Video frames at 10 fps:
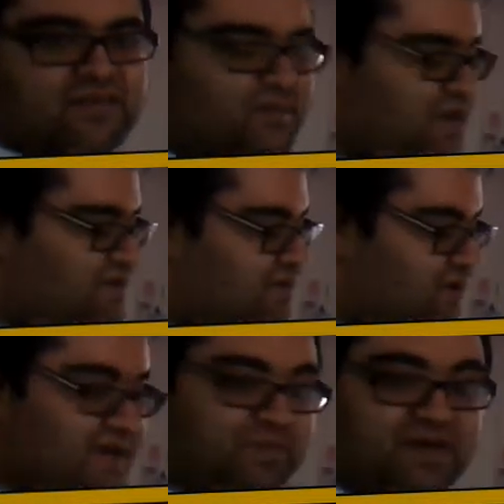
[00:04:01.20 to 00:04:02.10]
Mr.
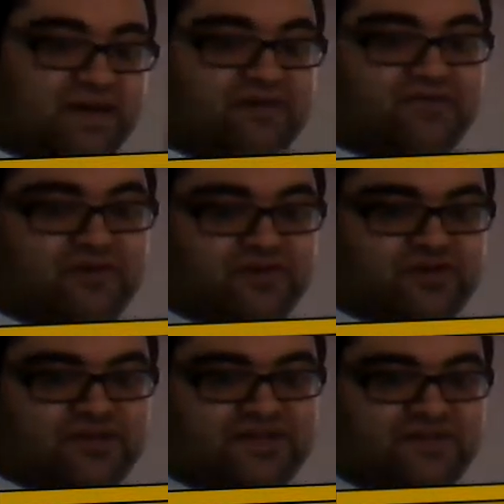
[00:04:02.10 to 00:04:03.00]
Lipkind for
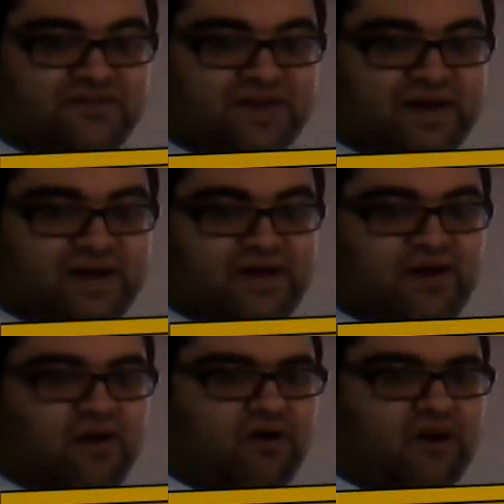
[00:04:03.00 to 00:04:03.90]
justify
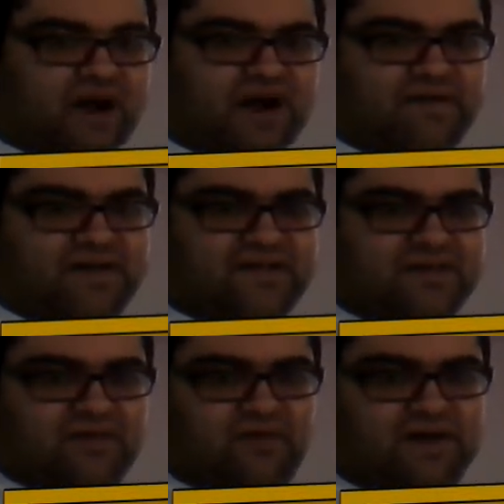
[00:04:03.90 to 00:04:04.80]
or
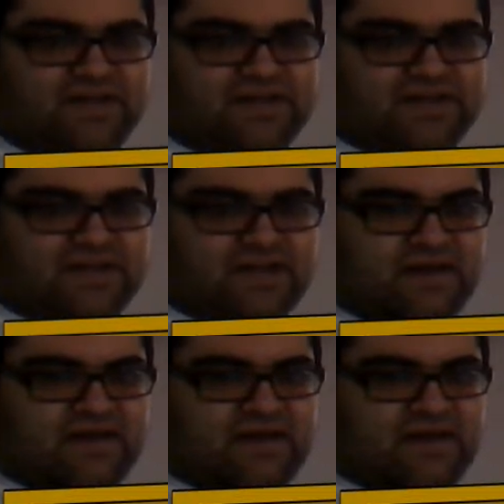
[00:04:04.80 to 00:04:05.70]
harassing Walt
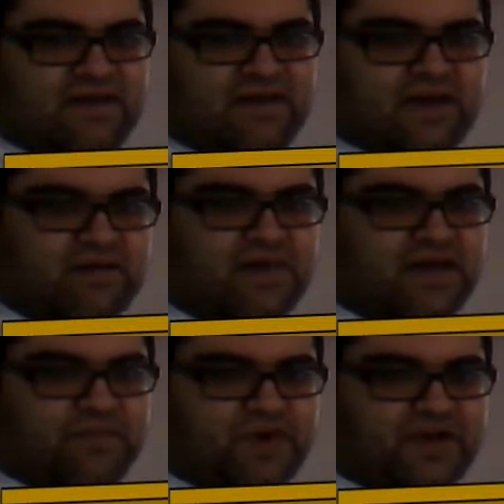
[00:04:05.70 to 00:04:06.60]
Disney. In
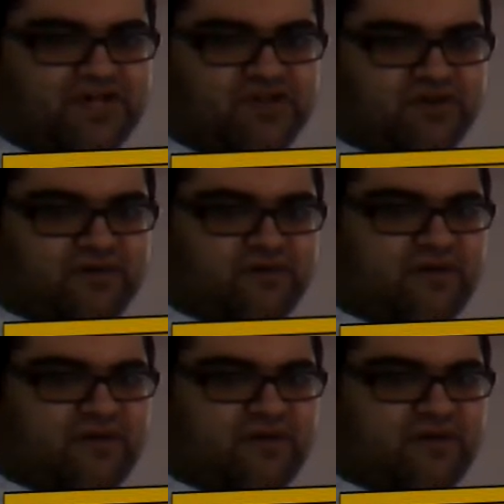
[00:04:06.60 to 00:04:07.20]
my pleasure.